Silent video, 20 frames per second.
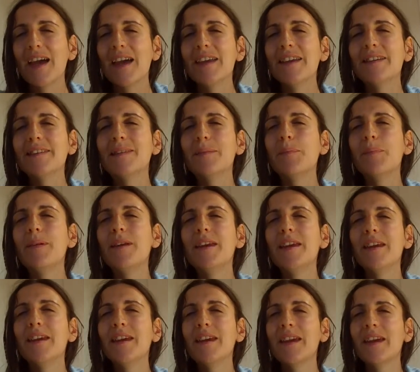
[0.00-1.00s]
is
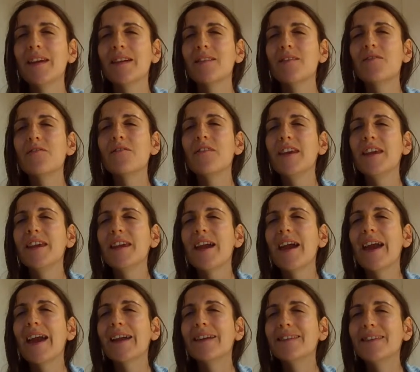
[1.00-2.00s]
being
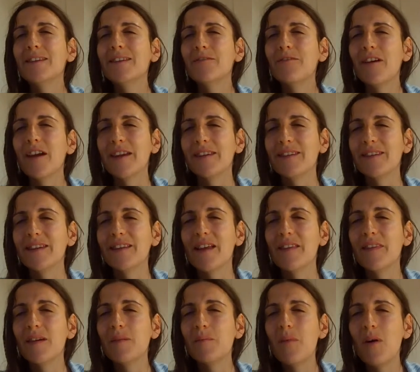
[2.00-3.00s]
reactivated
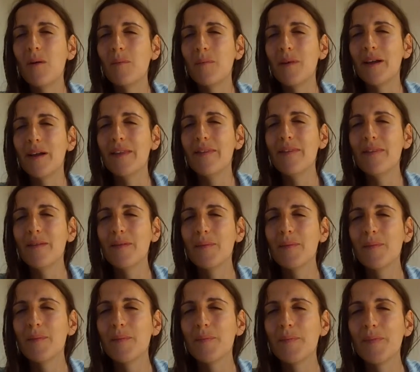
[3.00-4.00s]
at the moment.
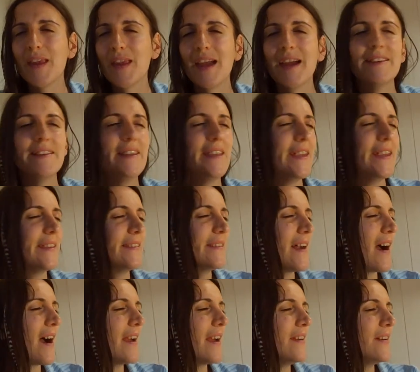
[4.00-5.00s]
The
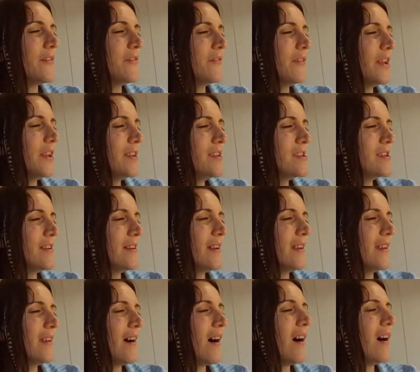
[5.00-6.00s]
entire
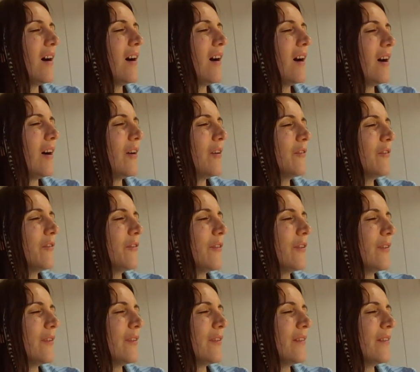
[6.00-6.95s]
region of